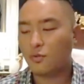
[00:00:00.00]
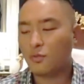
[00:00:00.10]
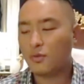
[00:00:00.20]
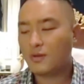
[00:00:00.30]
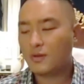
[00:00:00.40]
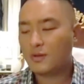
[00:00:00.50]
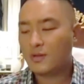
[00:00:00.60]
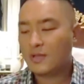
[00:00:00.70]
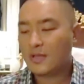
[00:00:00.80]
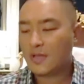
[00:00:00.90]

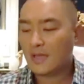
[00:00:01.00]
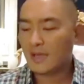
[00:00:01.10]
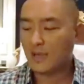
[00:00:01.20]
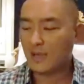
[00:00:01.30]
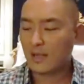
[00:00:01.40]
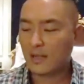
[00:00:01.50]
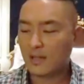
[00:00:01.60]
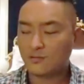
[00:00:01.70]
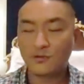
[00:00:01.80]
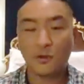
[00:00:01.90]
Also,
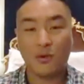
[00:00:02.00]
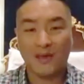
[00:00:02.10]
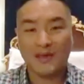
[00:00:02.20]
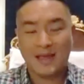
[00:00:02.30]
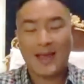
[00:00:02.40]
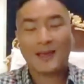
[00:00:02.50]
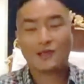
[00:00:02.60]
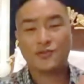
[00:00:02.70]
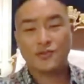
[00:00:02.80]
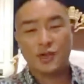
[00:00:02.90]
uh,
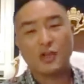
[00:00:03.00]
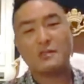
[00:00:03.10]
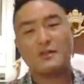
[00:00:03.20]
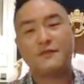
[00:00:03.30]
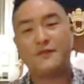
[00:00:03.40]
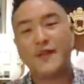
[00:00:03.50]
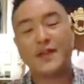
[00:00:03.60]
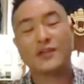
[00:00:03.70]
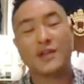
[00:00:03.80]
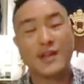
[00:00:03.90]
so as
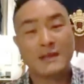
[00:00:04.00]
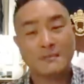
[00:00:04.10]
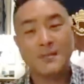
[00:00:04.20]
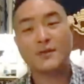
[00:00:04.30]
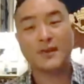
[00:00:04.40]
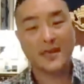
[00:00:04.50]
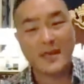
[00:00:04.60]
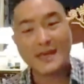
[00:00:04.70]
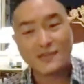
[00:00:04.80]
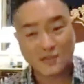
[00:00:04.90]
Solomon finished
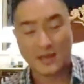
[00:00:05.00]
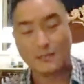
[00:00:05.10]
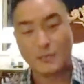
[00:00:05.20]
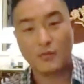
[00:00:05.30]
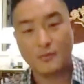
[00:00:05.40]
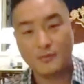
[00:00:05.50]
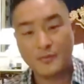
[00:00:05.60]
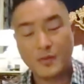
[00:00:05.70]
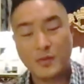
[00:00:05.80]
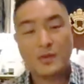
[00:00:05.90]
building his
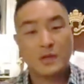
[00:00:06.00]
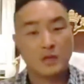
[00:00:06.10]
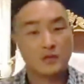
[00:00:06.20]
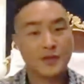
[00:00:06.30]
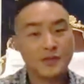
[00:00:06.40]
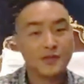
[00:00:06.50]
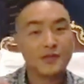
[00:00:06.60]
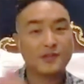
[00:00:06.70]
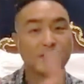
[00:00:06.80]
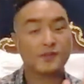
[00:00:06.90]
temple,
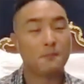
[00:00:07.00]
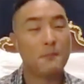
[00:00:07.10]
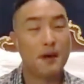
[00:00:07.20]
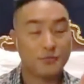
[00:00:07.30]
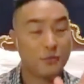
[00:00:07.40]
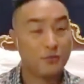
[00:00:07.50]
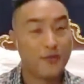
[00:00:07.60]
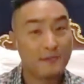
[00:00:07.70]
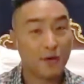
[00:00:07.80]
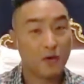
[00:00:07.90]
this is the
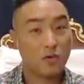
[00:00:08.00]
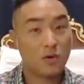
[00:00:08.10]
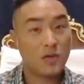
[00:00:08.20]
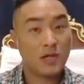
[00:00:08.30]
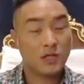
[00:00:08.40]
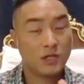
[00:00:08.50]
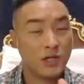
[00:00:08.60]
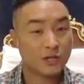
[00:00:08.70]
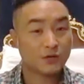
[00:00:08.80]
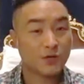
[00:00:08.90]
month, November
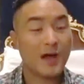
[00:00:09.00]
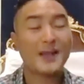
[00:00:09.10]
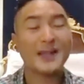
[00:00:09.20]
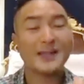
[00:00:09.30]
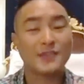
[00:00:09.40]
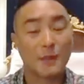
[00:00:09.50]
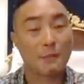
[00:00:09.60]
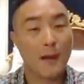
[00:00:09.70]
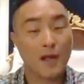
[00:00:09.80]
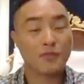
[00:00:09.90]

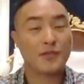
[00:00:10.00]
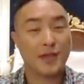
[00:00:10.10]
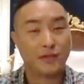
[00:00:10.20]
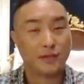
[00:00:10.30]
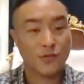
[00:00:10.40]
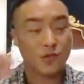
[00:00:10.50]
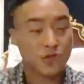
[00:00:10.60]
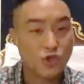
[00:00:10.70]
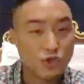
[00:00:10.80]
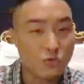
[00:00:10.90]
Sheshvan is the month
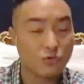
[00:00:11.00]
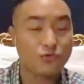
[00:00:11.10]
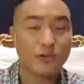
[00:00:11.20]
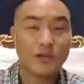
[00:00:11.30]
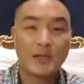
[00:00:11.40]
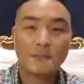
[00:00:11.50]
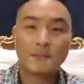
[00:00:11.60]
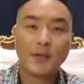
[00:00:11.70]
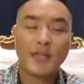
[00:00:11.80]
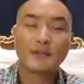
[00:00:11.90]
that the
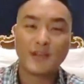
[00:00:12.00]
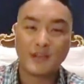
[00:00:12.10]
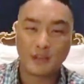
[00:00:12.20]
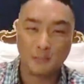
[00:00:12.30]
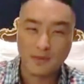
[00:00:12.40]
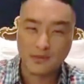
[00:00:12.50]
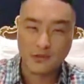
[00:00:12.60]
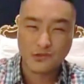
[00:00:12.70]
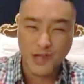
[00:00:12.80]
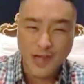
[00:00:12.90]
Jews believe
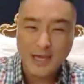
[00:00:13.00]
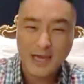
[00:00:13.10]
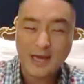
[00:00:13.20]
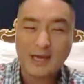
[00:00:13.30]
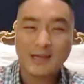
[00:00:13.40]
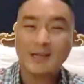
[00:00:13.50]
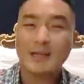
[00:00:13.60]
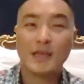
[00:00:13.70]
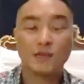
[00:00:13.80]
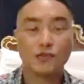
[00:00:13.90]
that the
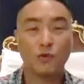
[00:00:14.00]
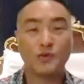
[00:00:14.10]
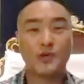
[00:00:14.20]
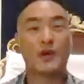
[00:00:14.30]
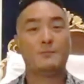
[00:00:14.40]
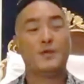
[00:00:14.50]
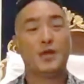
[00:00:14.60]
Messiah is